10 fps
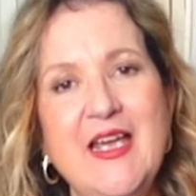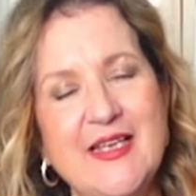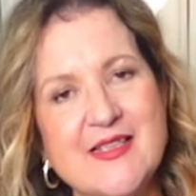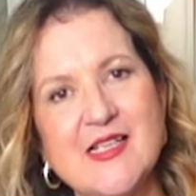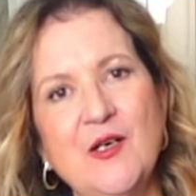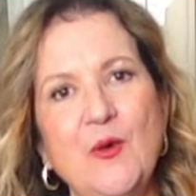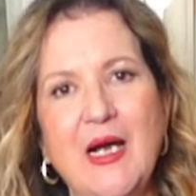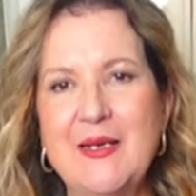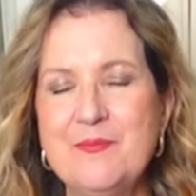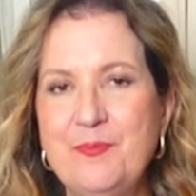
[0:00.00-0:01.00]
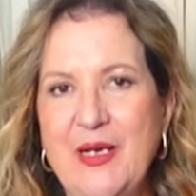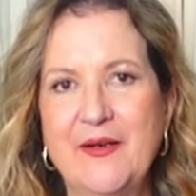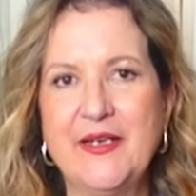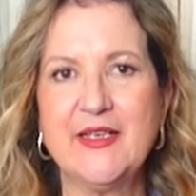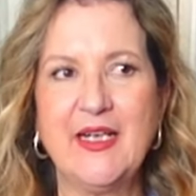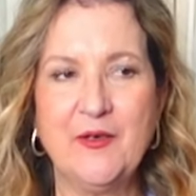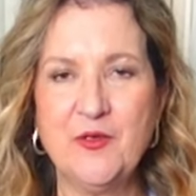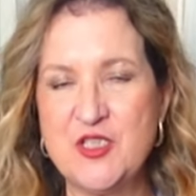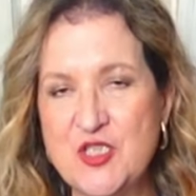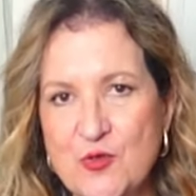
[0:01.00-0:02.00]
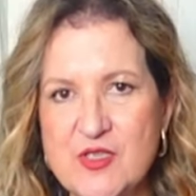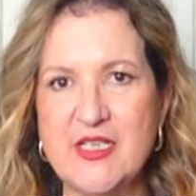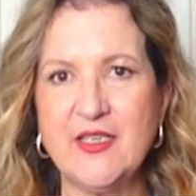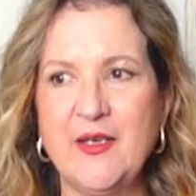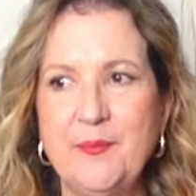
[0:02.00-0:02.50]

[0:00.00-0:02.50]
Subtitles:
and so I'm pairing and choosing